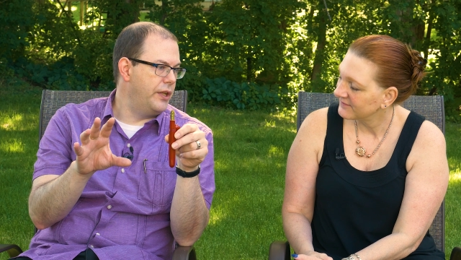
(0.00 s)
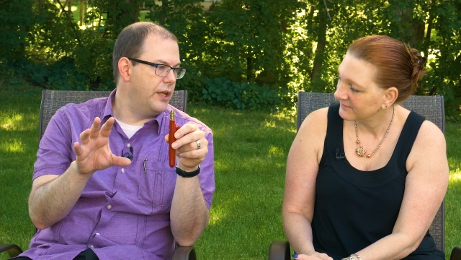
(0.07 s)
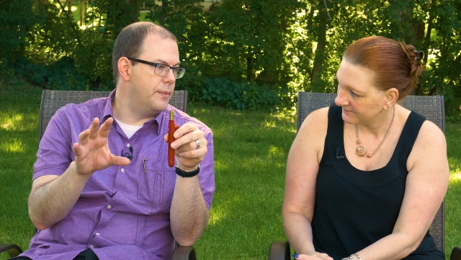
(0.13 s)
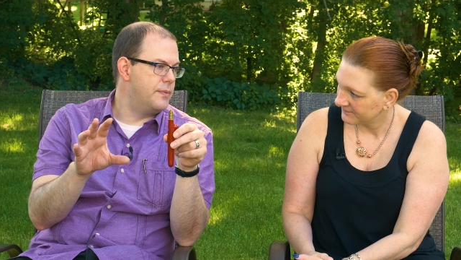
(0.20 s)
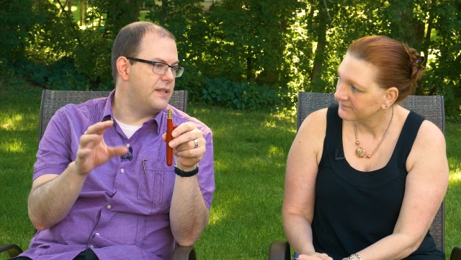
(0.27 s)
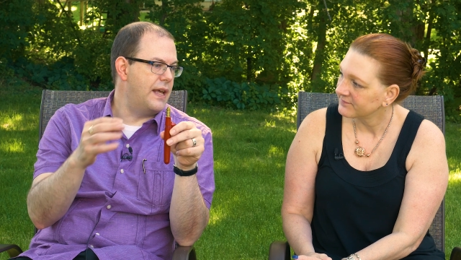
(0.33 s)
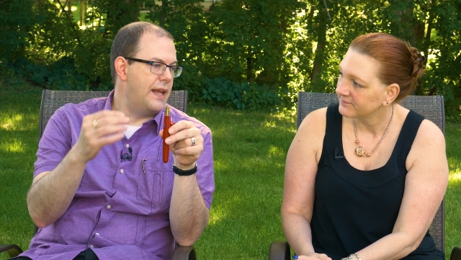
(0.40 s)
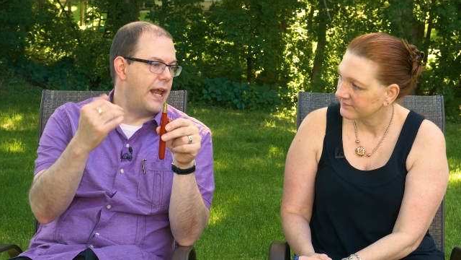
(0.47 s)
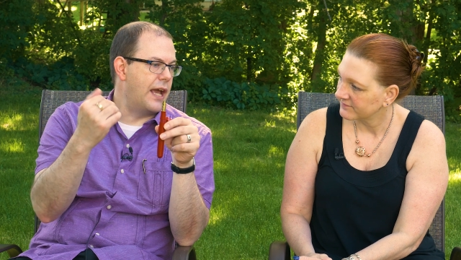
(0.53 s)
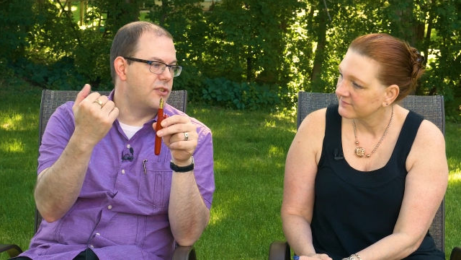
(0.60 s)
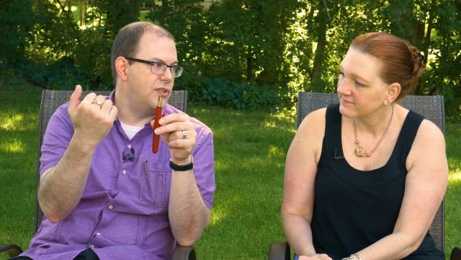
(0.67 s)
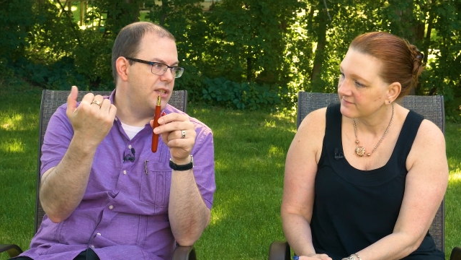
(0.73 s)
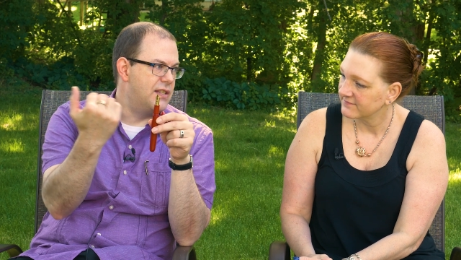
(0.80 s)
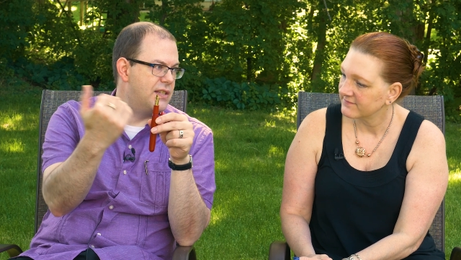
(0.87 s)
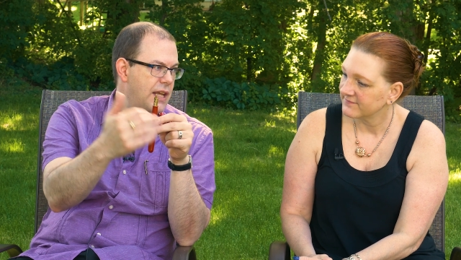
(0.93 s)
Speaker 1: nibs that actually
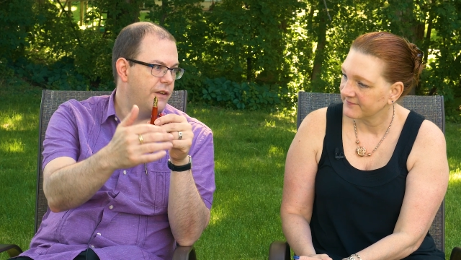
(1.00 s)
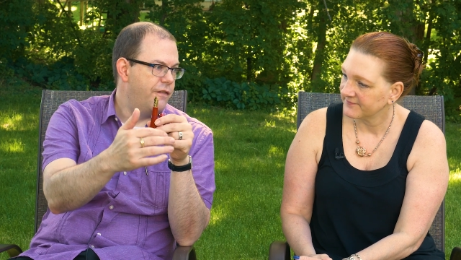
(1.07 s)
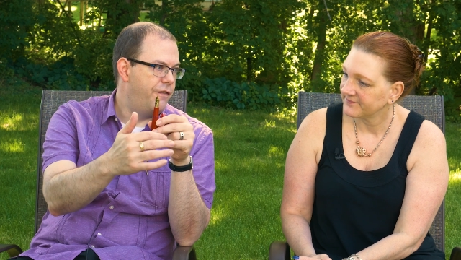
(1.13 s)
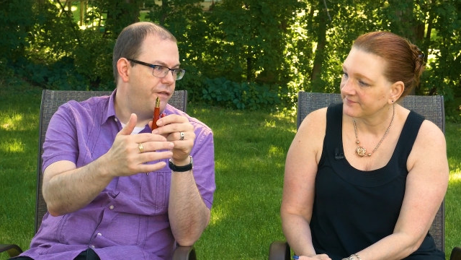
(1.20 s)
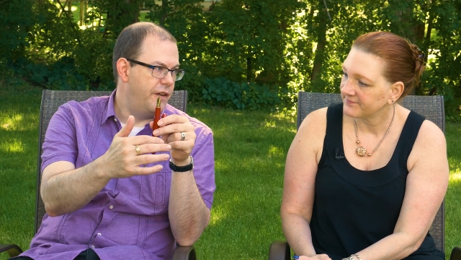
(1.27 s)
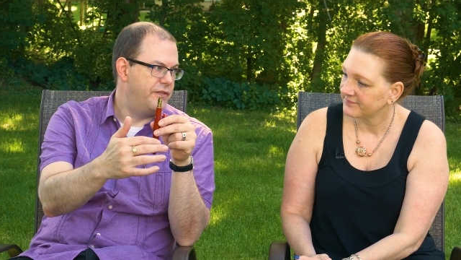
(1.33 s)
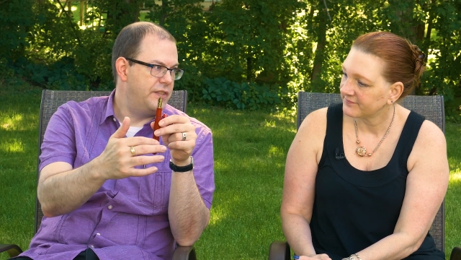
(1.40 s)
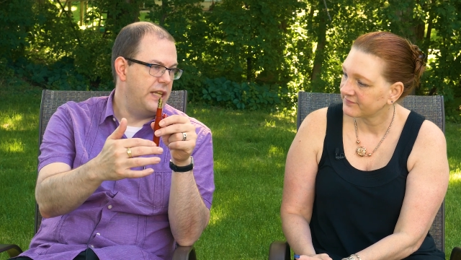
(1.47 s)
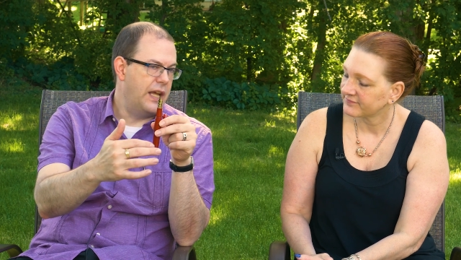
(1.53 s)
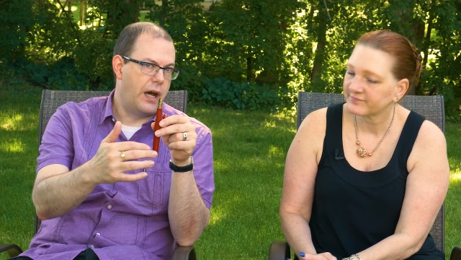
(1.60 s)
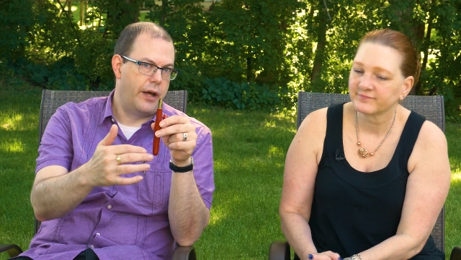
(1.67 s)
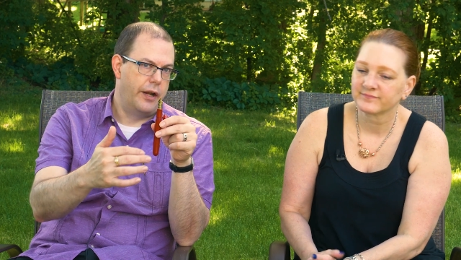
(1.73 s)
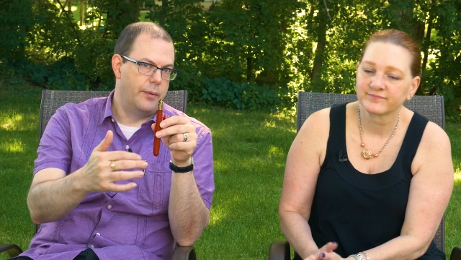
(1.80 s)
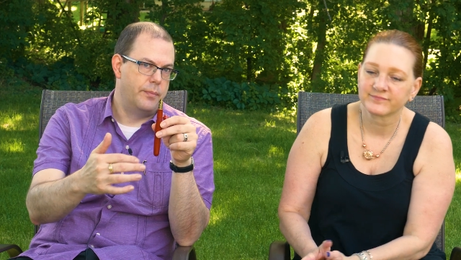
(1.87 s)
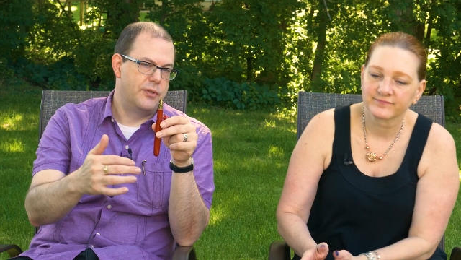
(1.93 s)
said 50 on
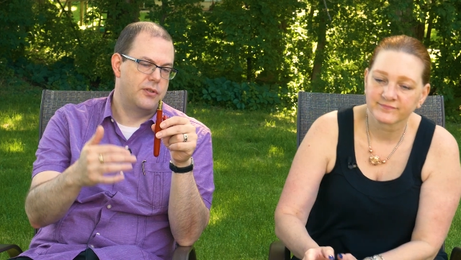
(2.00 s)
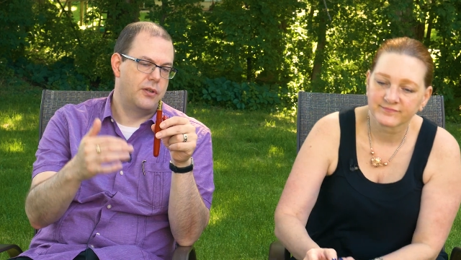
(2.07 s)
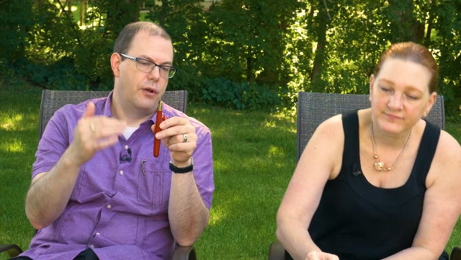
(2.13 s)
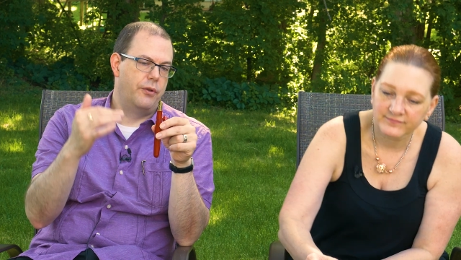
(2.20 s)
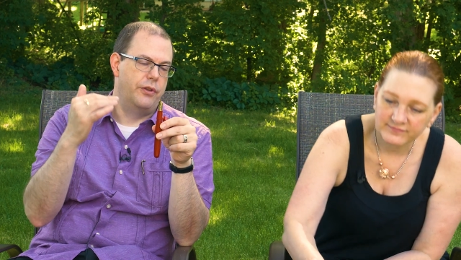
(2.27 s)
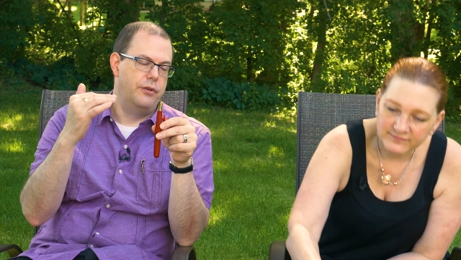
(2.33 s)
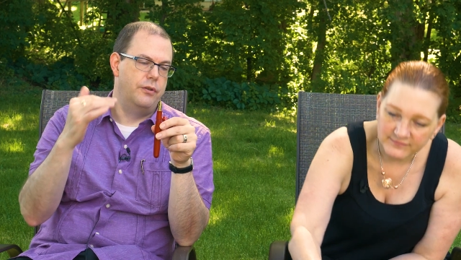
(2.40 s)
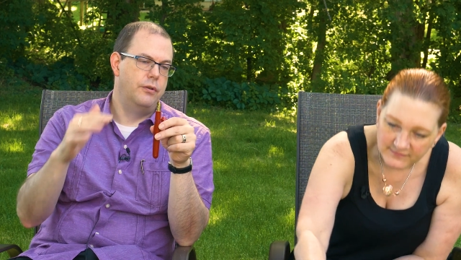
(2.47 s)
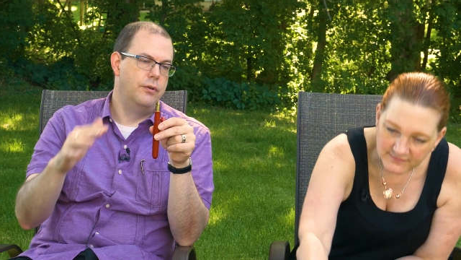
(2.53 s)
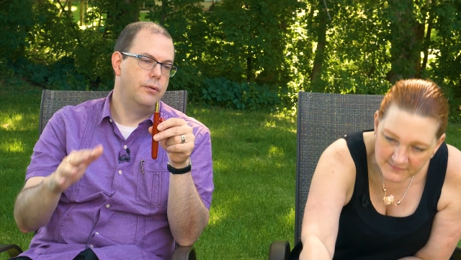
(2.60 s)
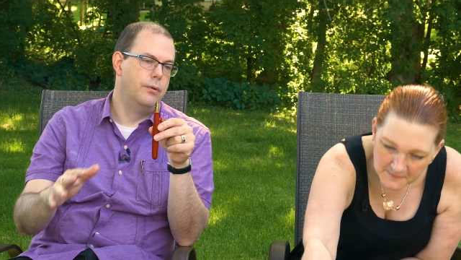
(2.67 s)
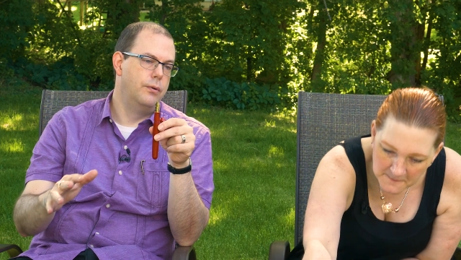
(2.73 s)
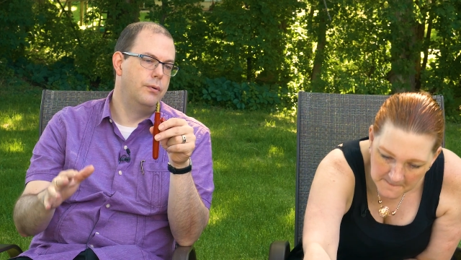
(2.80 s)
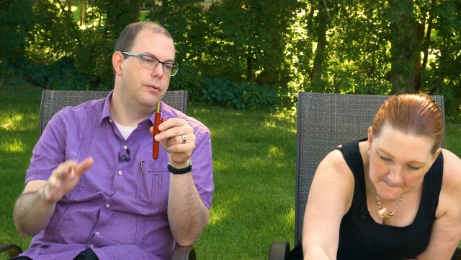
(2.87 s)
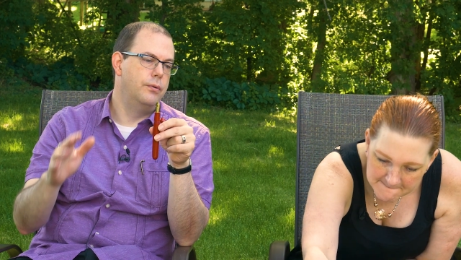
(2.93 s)
them. So the
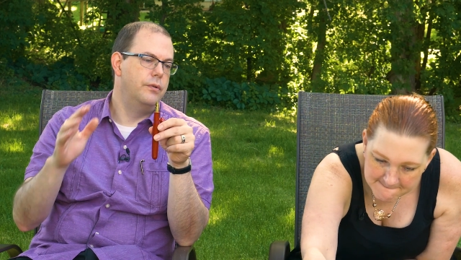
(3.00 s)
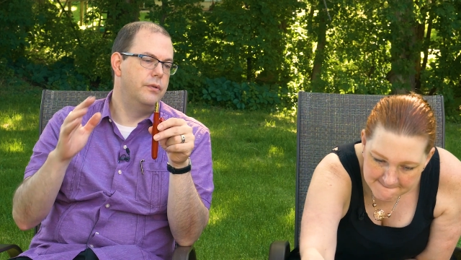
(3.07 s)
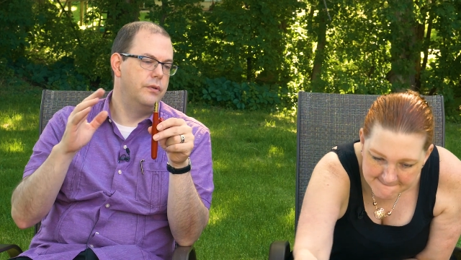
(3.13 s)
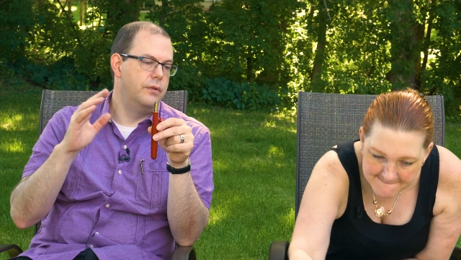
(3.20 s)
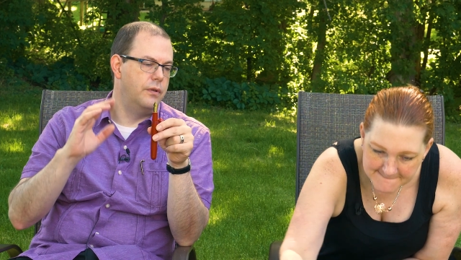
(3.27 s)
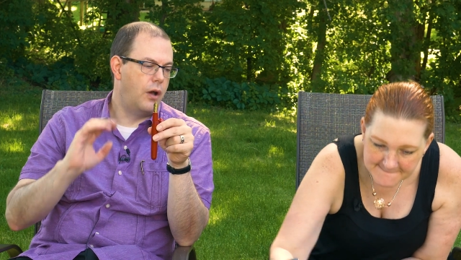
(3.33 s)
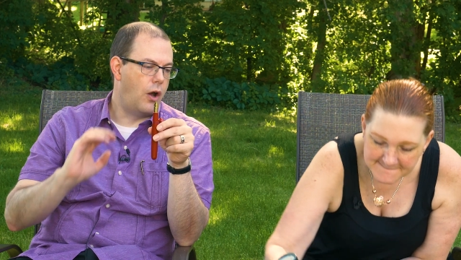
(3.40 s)
new,